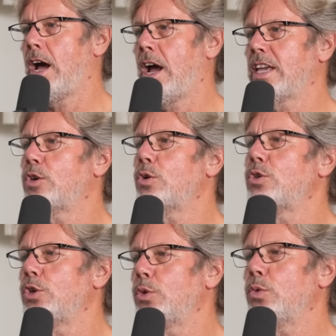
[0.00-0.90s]
I could
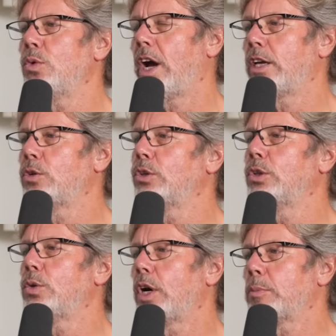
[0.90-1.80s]
do, I could
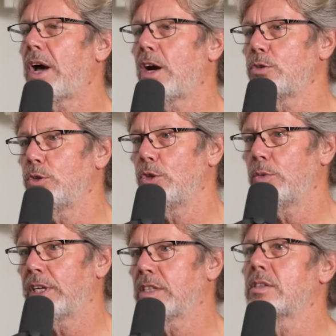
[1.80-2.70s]
look up how to
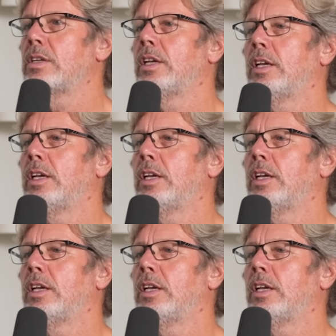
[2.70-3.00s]
do it,